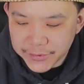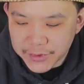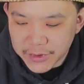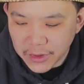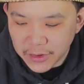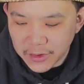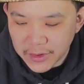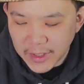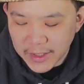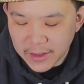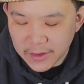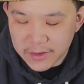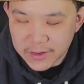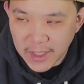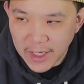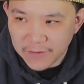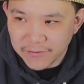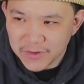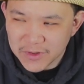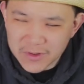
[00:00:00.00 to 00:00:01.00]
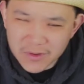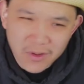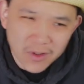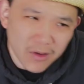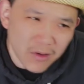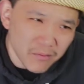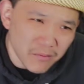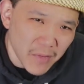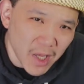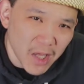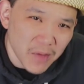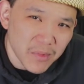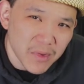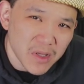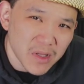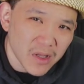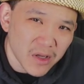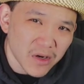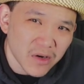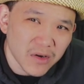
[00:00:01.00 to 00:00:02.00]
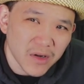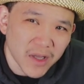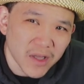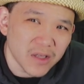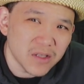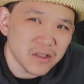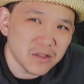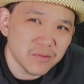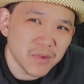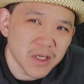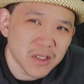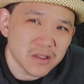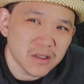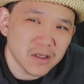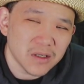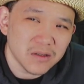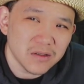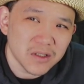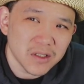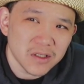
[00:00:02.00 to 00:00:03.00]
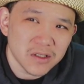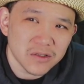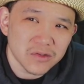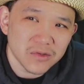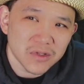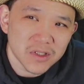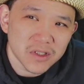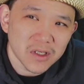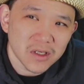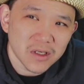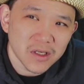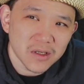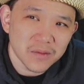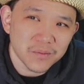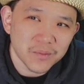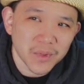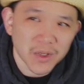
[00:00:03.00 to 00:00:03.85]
So like I was saying, at first of all, maybe there is Mexican signatures on it,